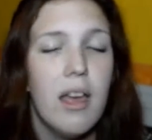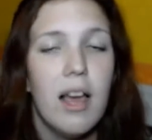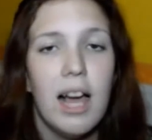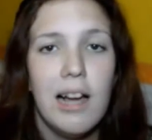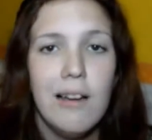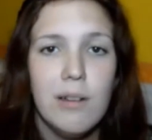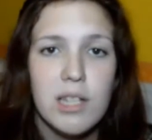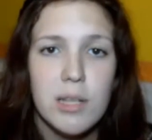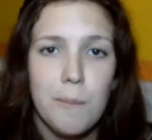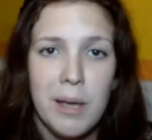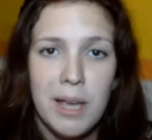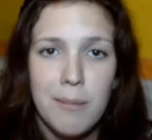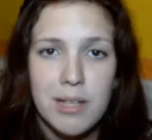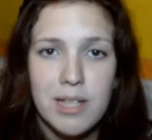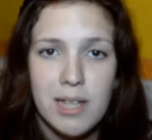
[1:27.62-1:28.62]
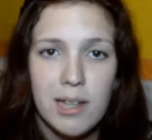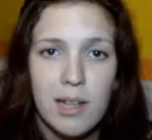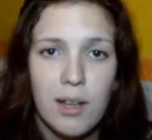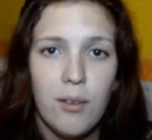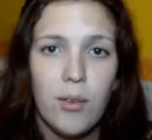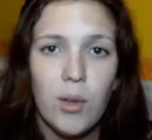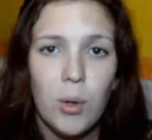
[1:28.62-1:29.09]
I was a babysitter
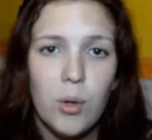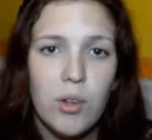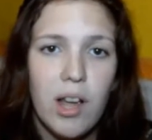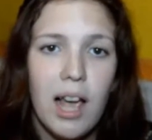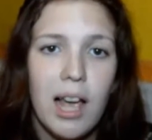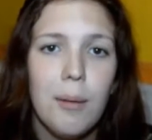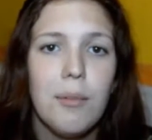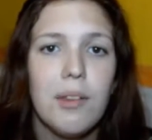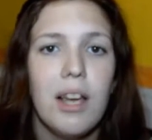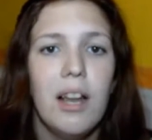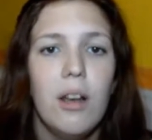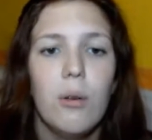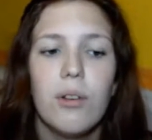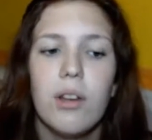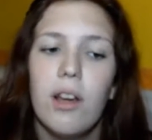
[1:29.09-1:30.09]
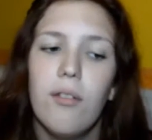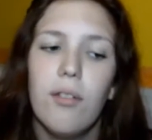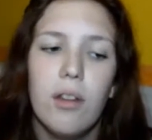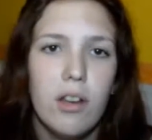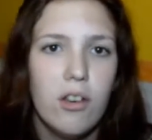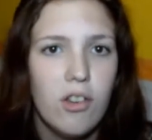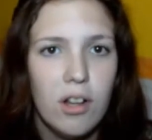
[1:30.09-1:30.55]
a few times. I looked after
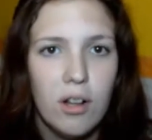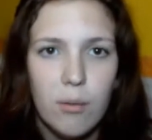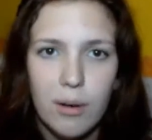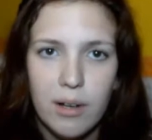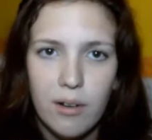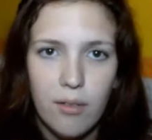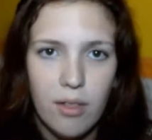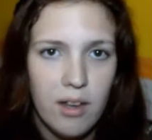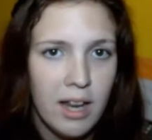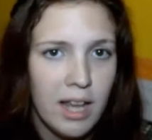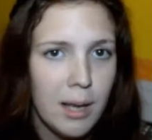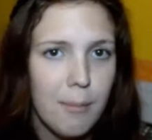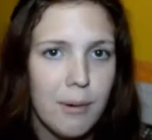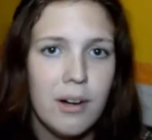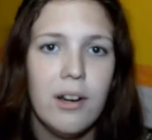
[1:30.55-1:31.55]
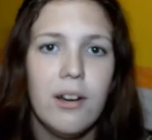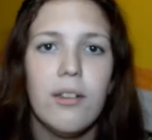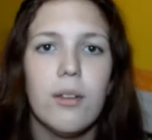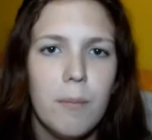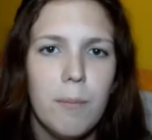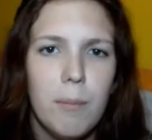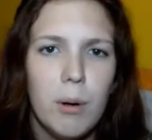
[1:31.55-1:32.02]
the children of the neighbors.
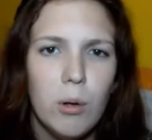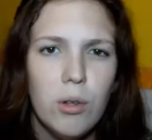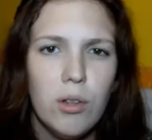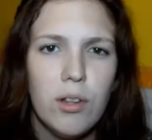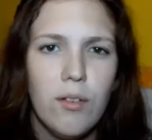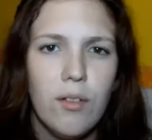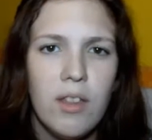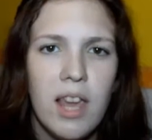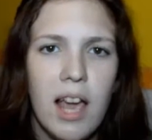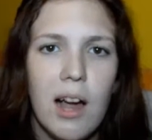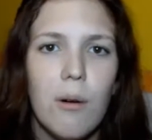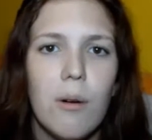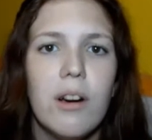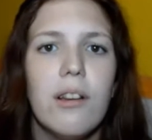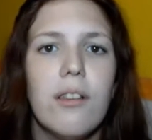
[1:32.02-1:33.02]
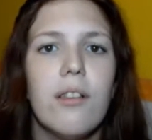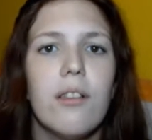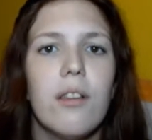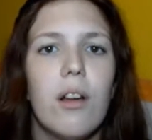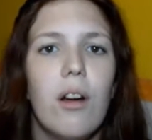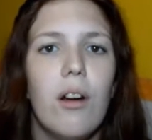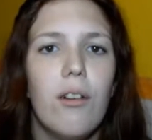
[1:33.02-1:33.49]
Most of the hours
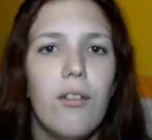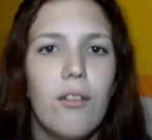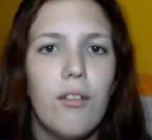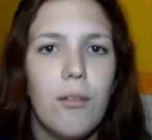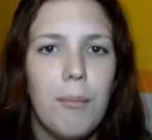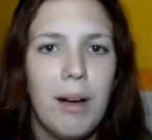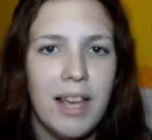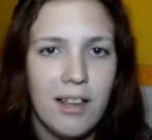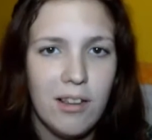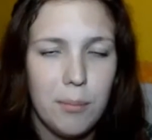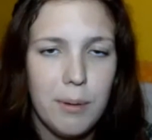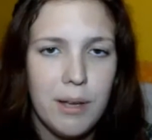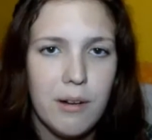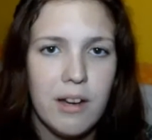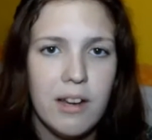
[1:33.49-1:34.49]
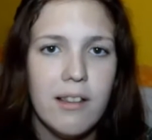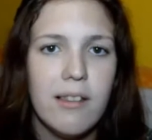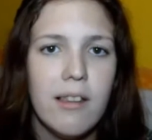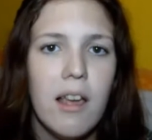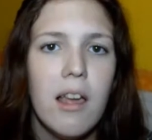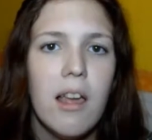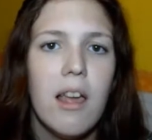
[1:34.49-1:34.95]
of my experience
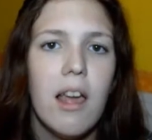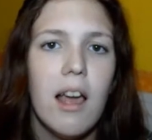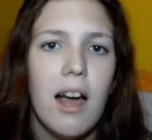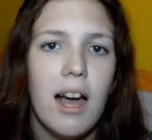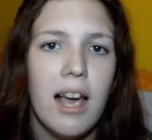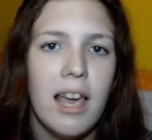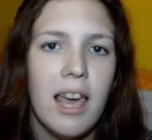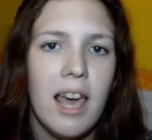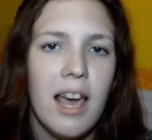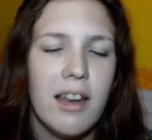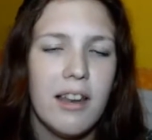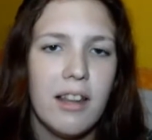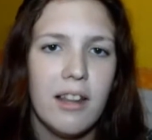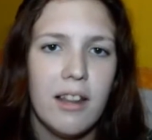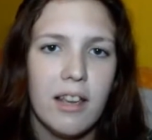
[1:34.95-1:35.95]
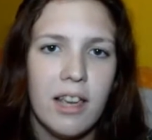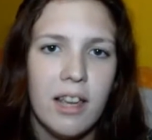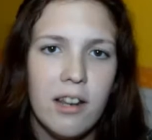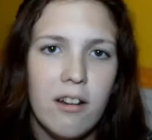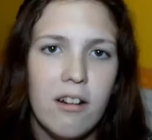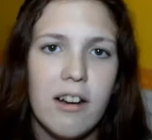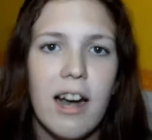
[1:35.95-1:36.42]
I had in a
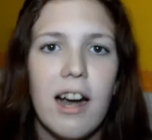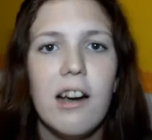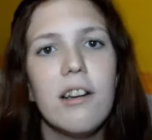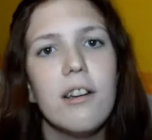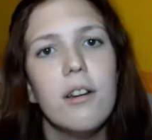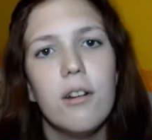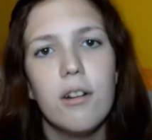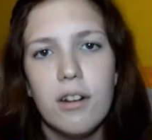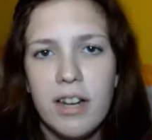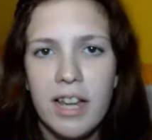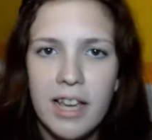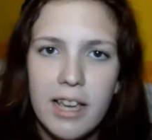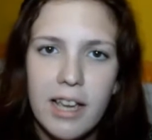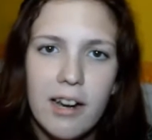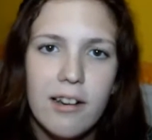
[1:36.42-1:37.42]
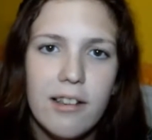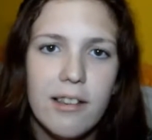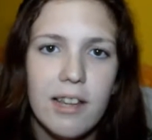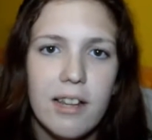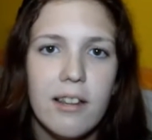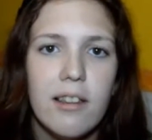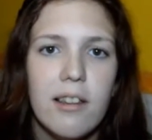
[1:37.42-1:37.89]
kindergarten or daycare
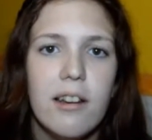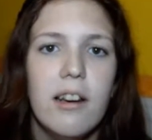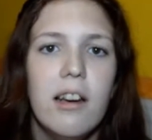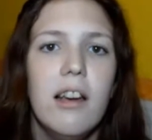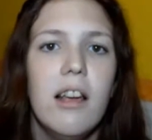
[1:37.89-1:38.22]
center